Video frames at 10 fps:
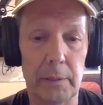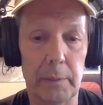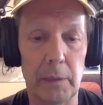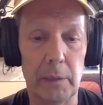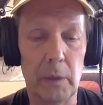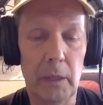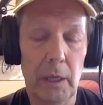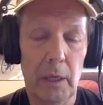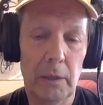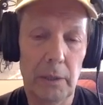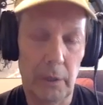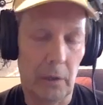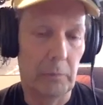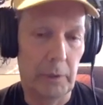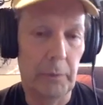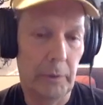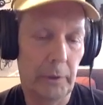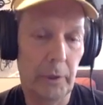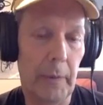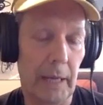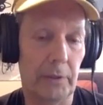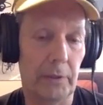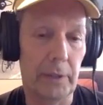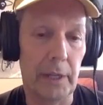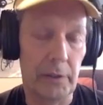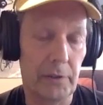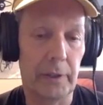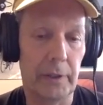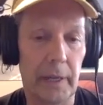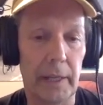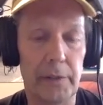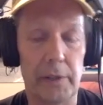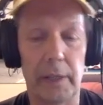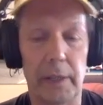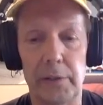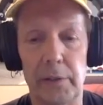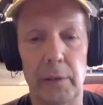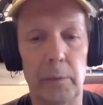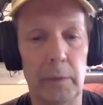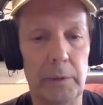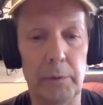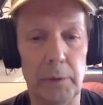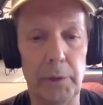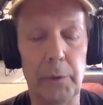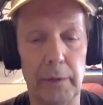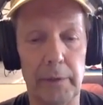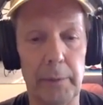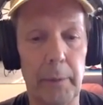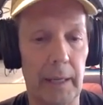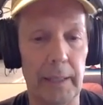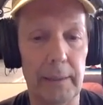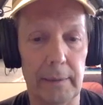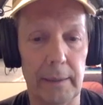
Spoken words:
I mean, you go back to the days in the 90s, like you said, when you knew everybody,